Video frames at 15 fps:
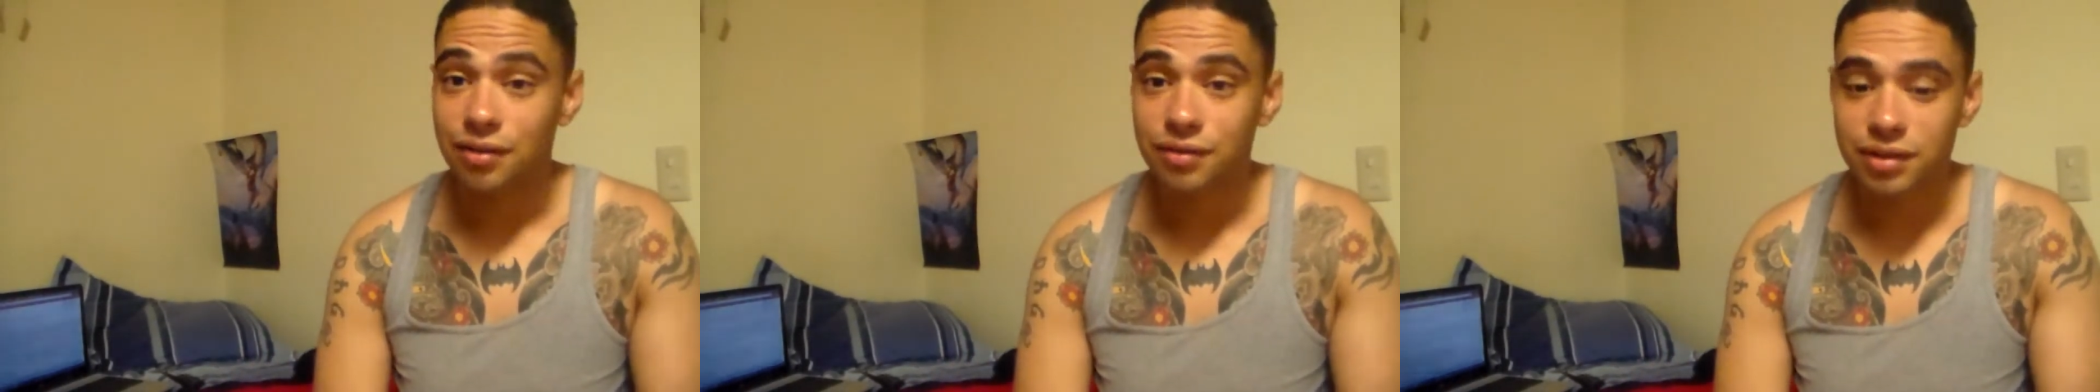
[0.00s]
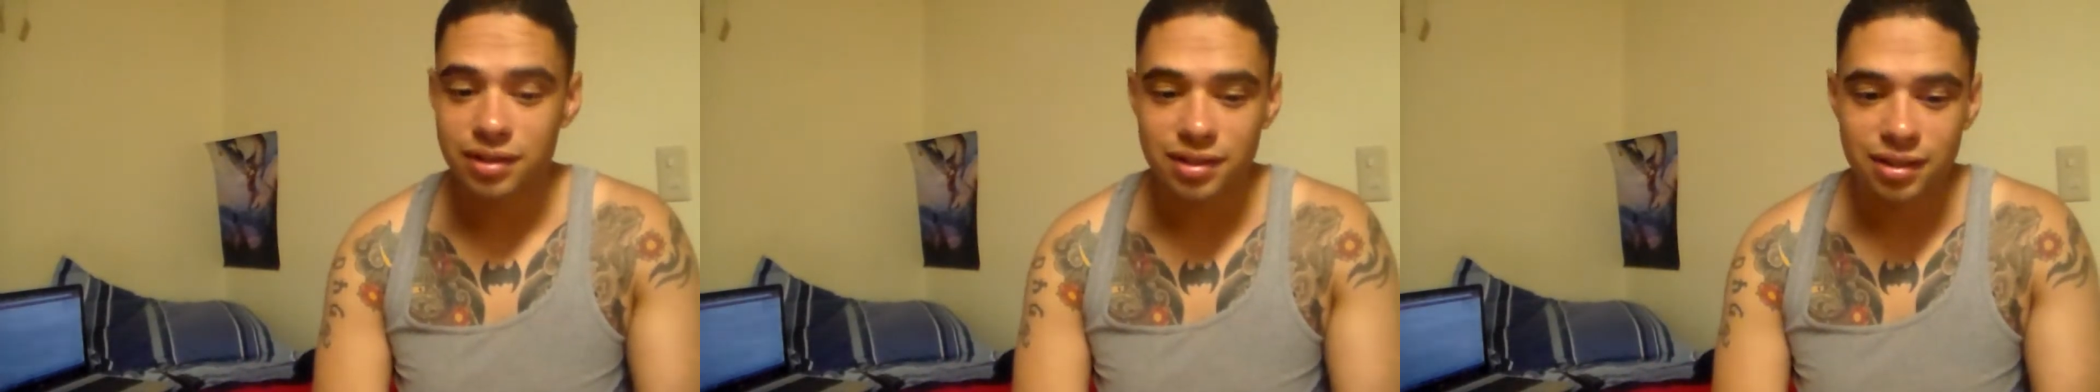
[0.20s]

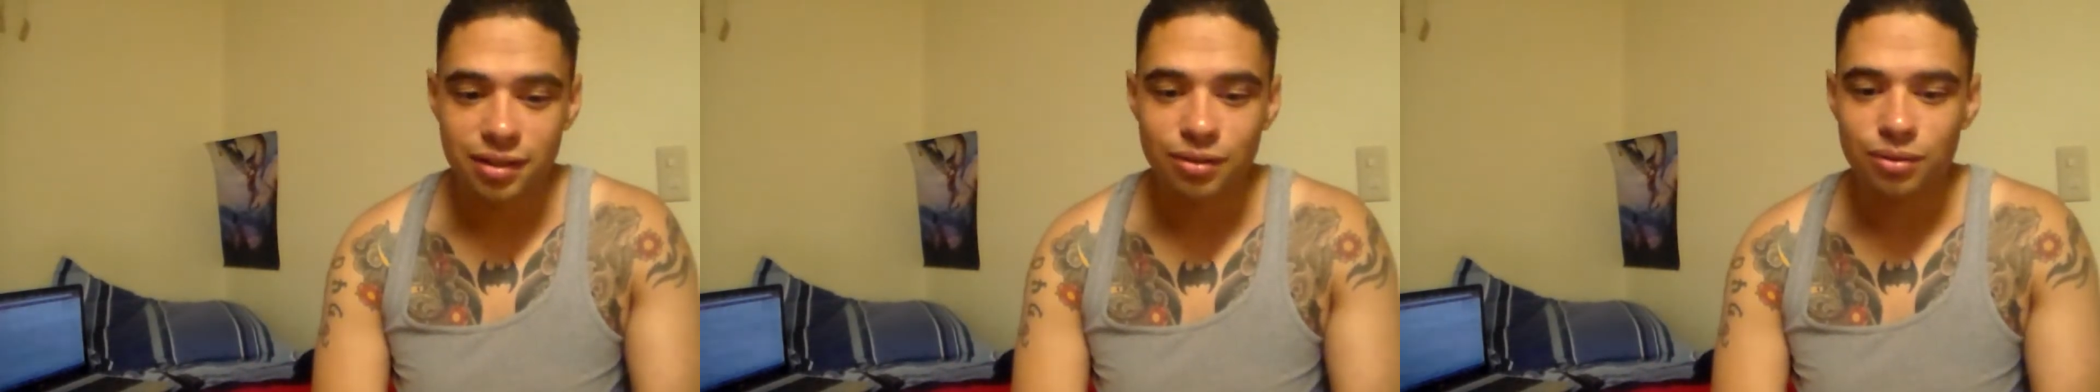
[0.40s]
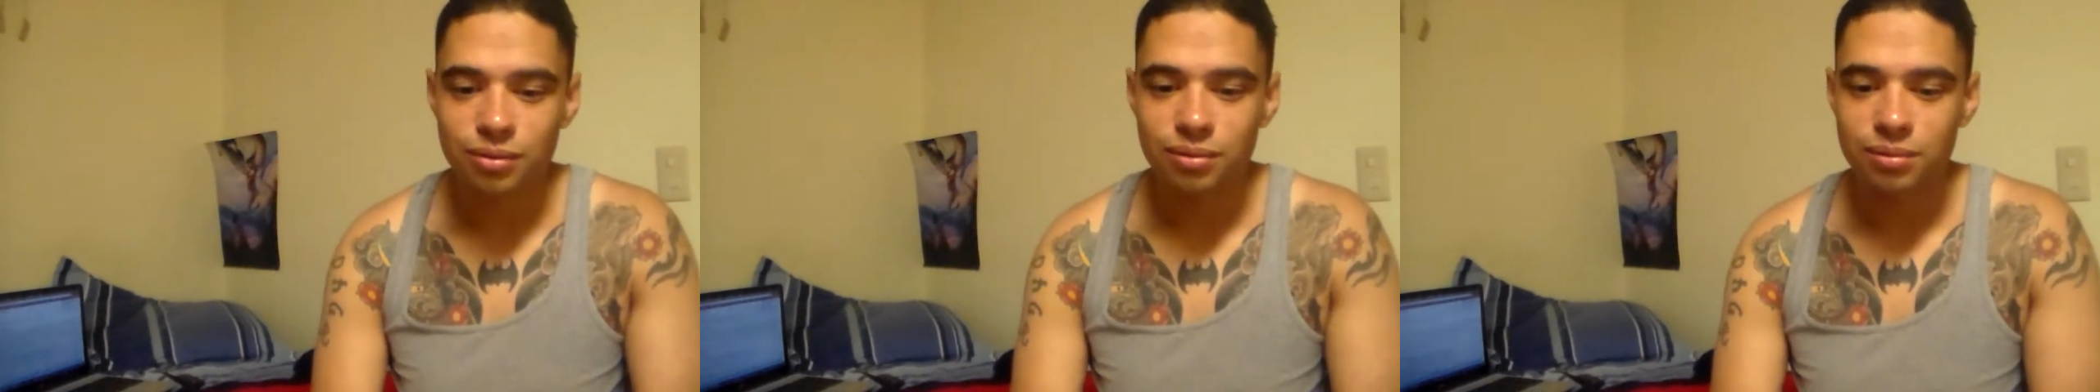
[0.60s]
every
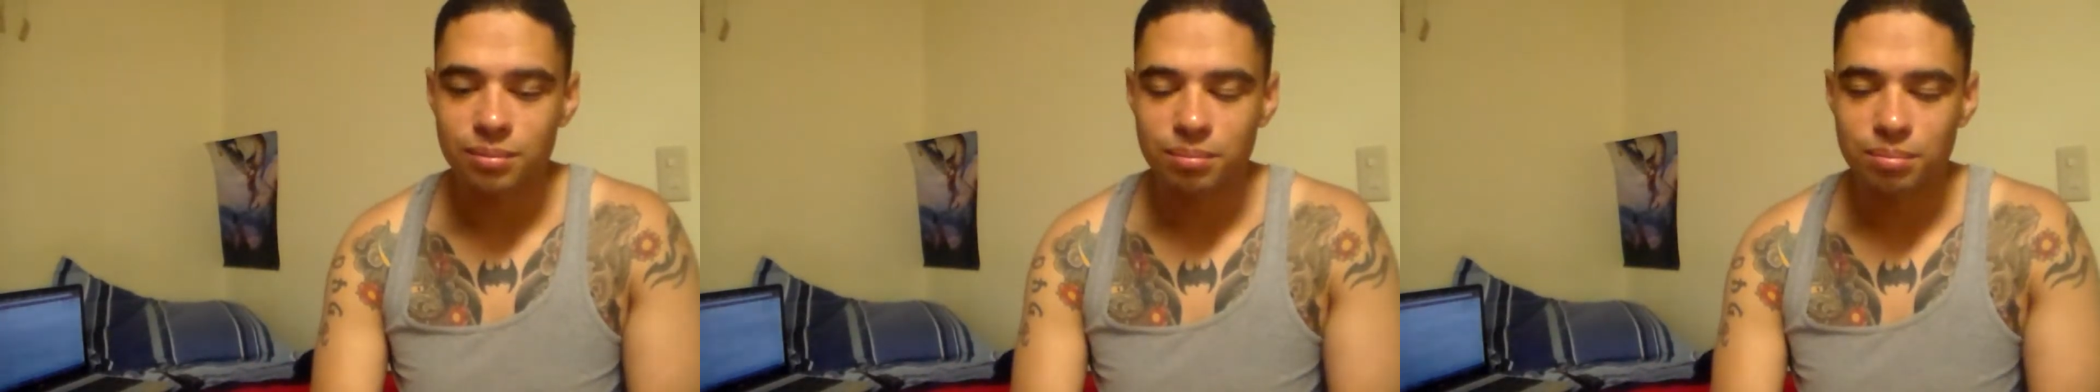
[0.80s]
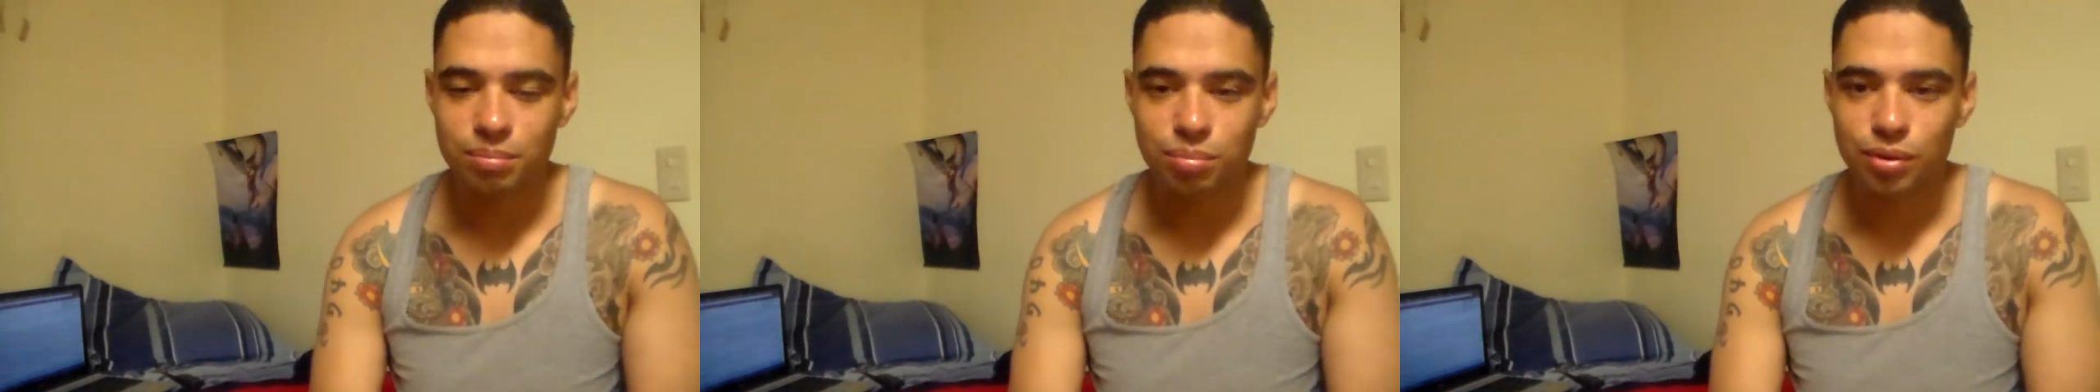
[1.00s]
single
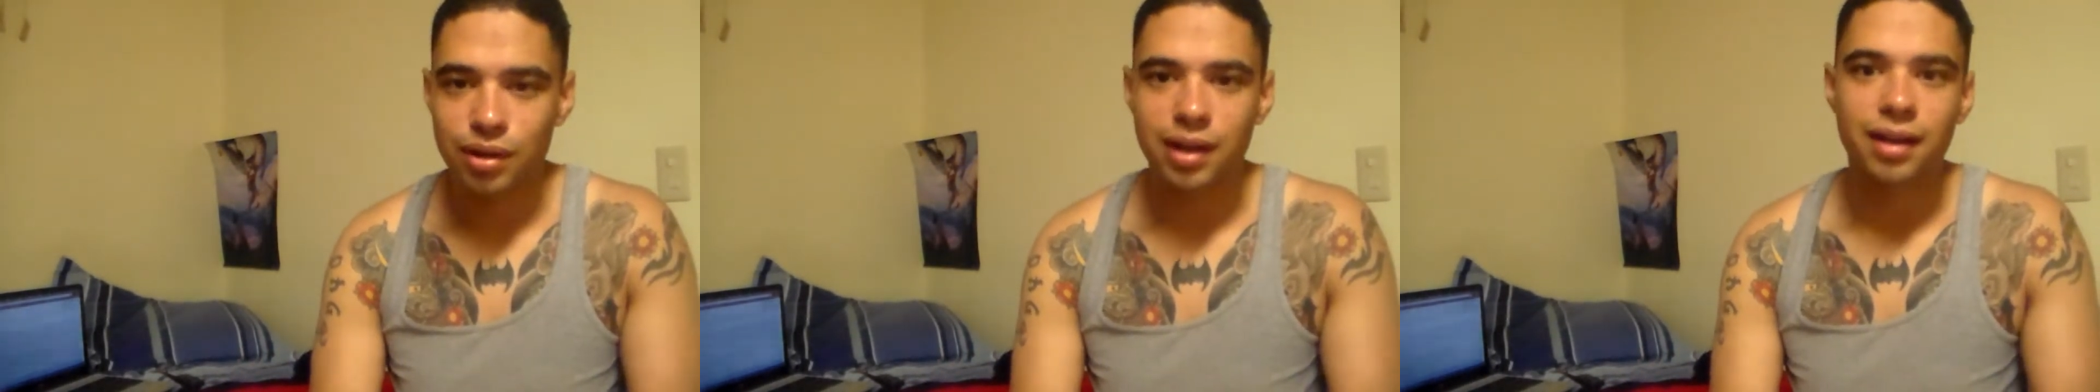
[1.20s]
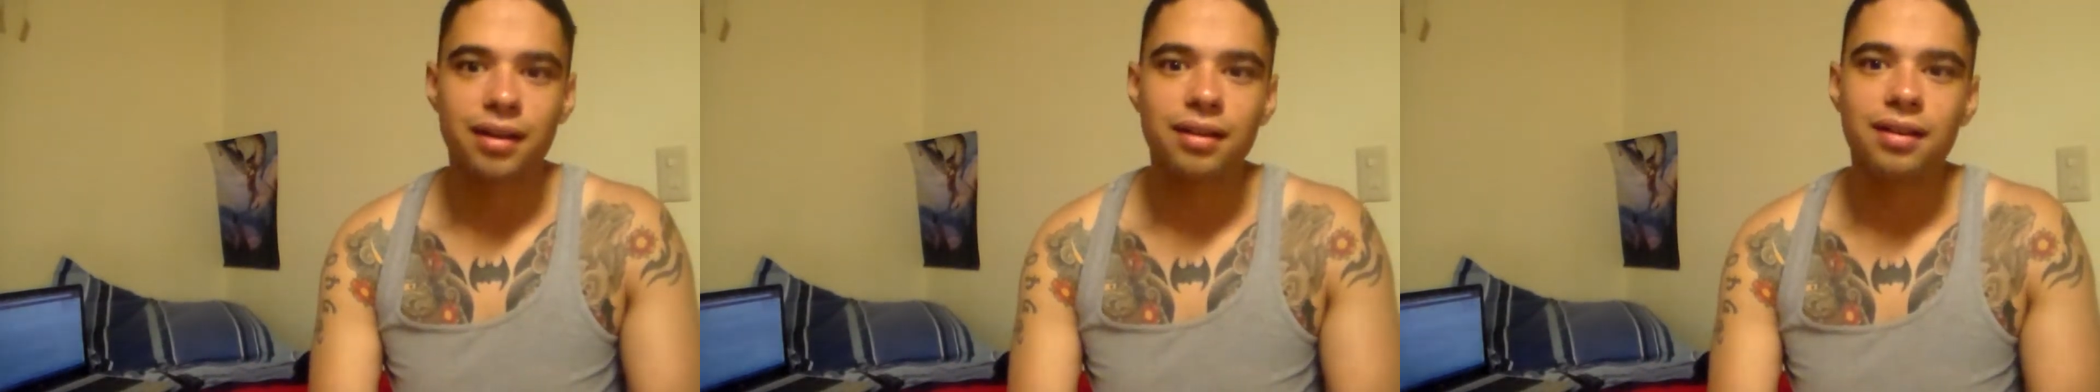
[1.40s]

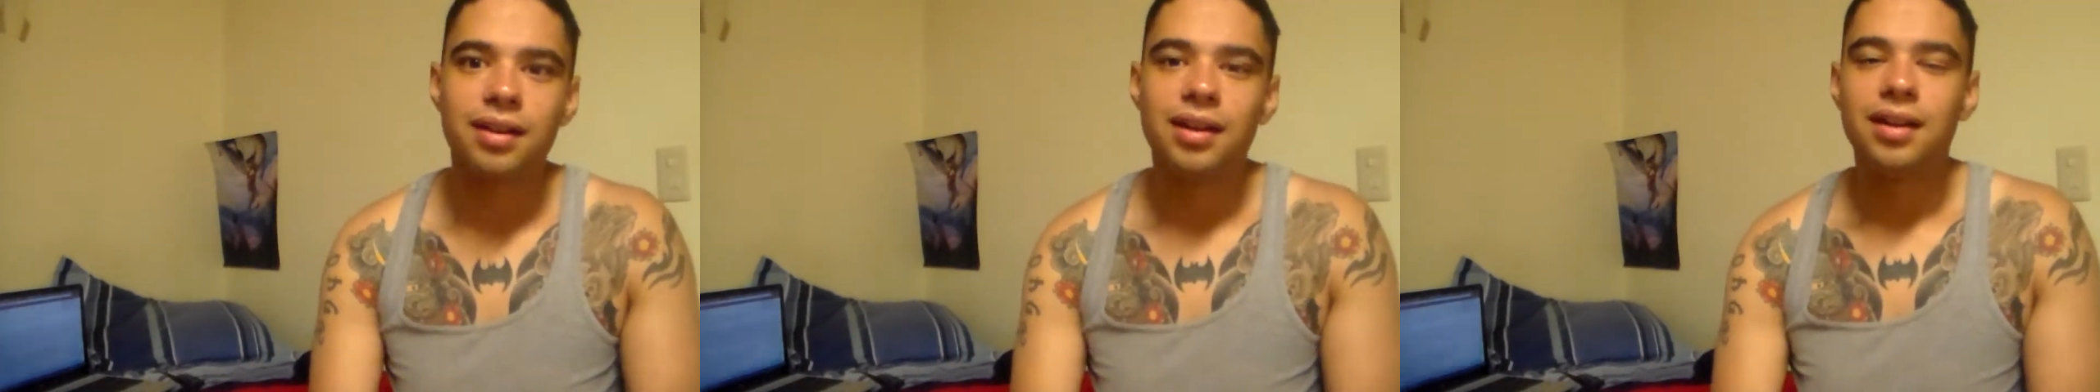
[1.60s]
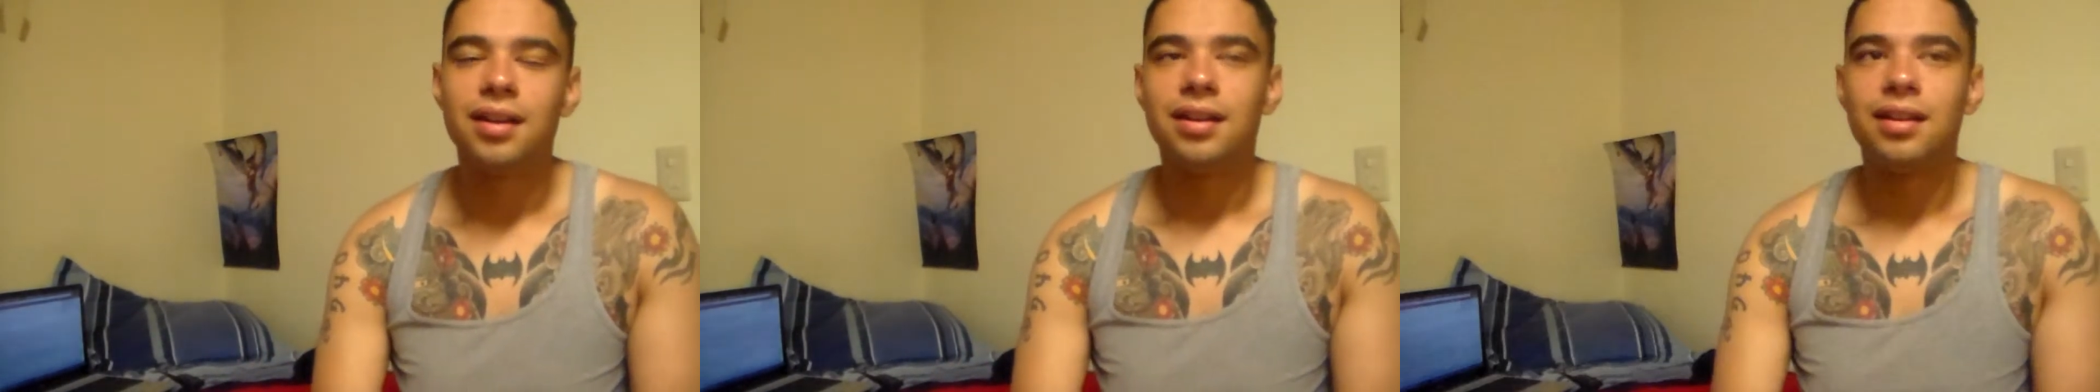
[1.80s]
planet,